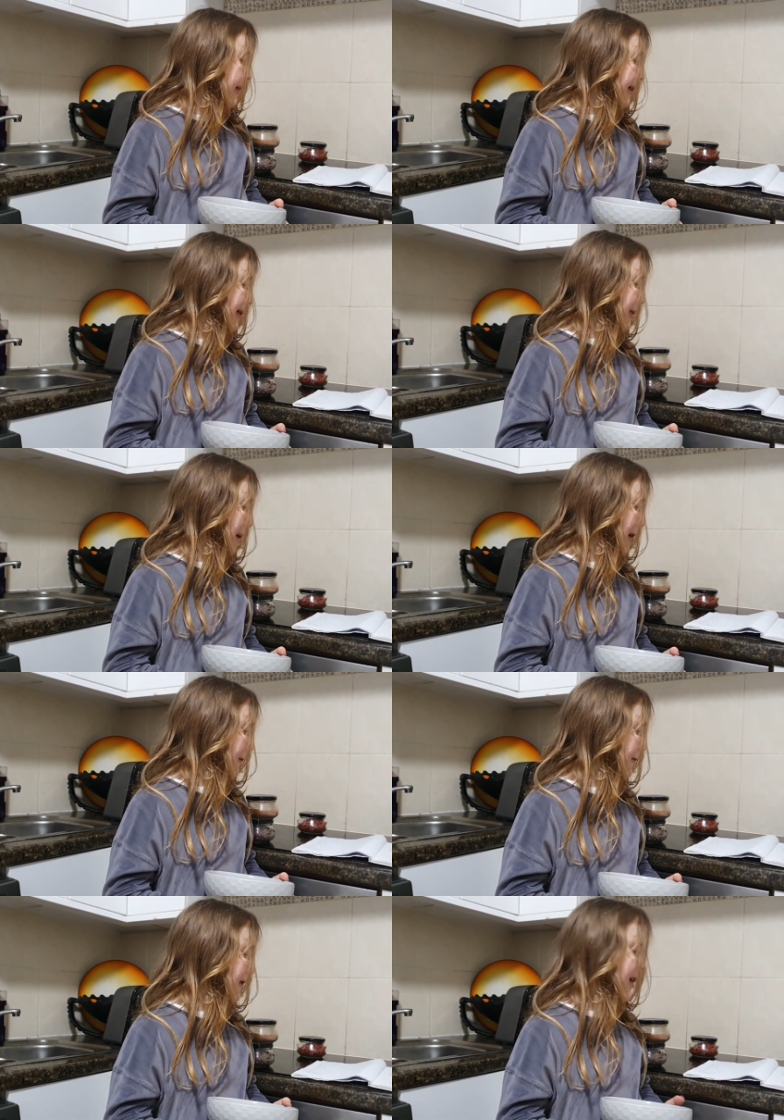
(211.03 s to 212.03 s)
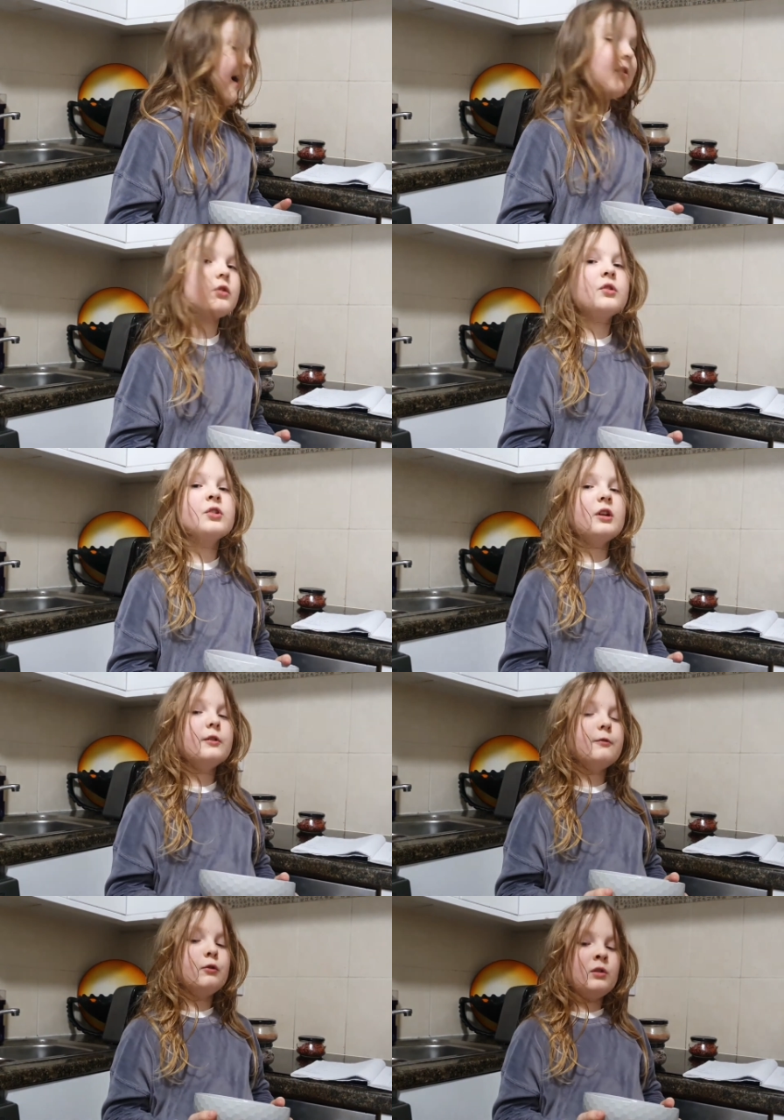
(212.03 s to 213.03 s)
is about
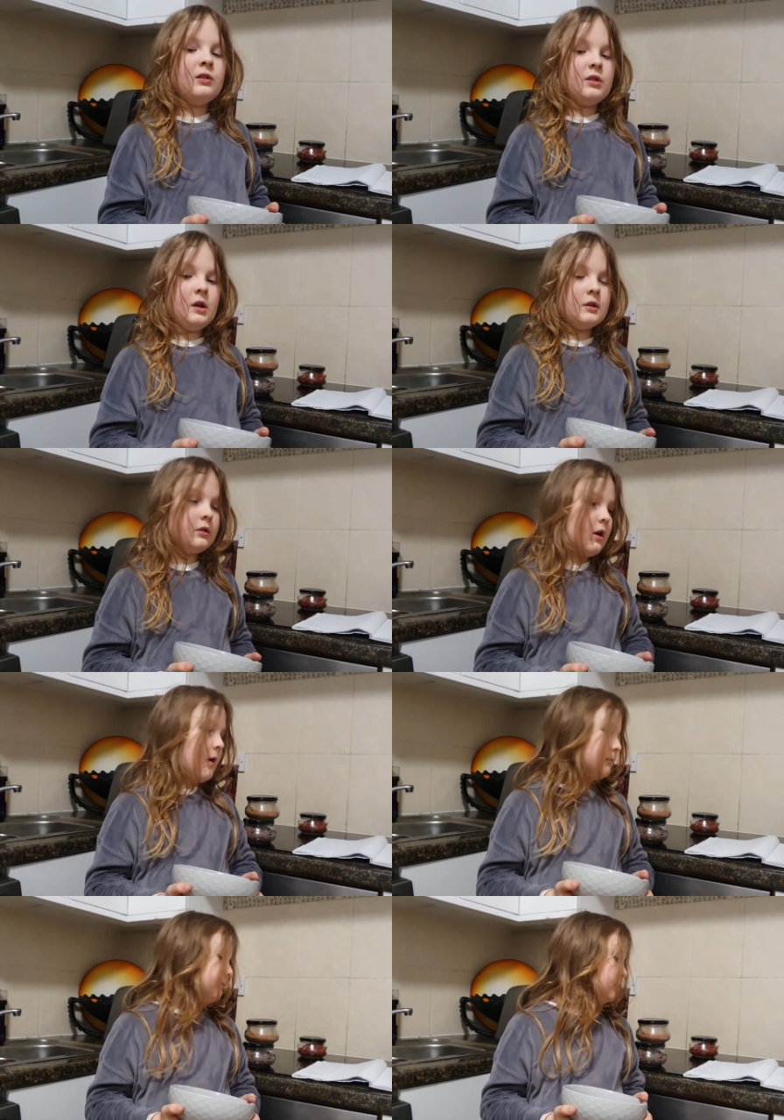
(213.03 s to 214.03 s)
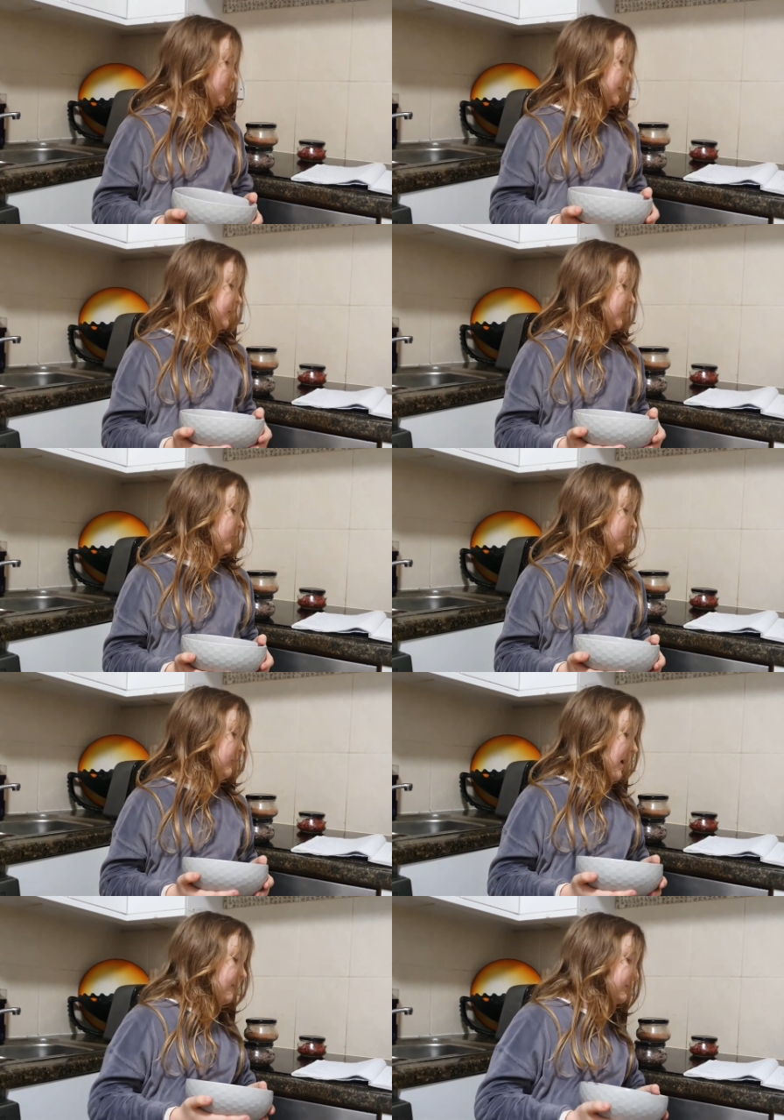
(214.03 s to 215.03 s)
3,046 per 100
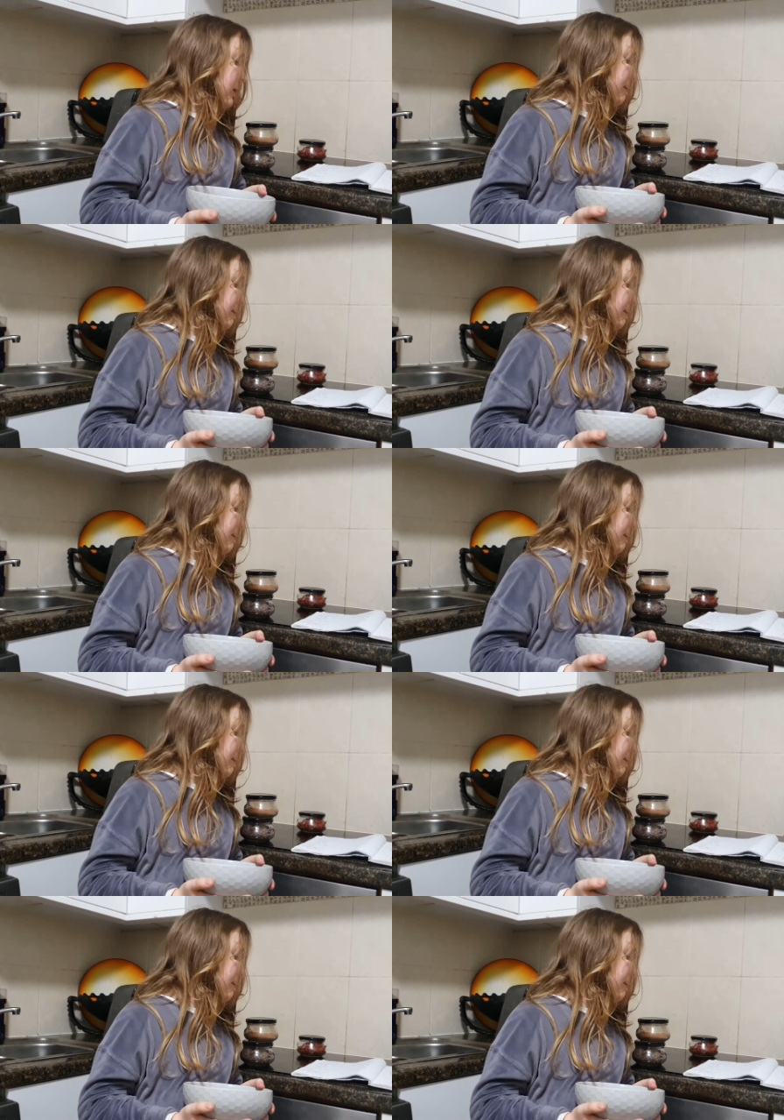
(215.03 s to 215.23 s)
grams.